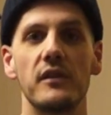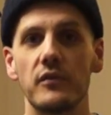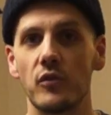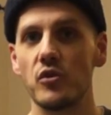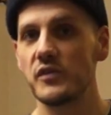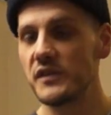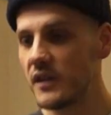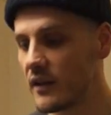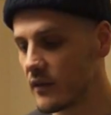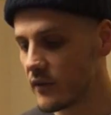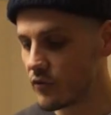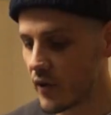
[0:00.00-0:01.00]
so you just
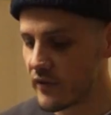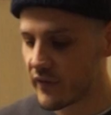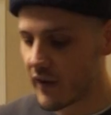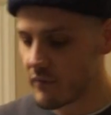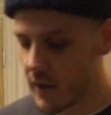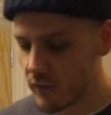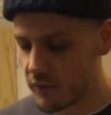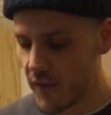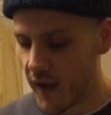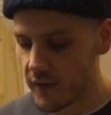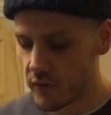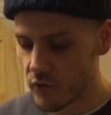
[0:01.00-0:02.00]
need 25 ml of
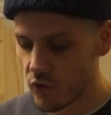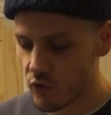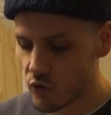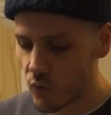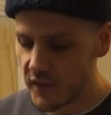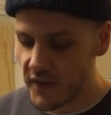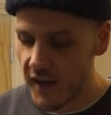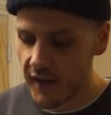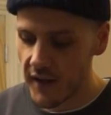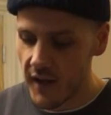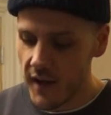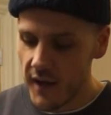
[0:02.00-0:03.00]
that. So just squeeze it.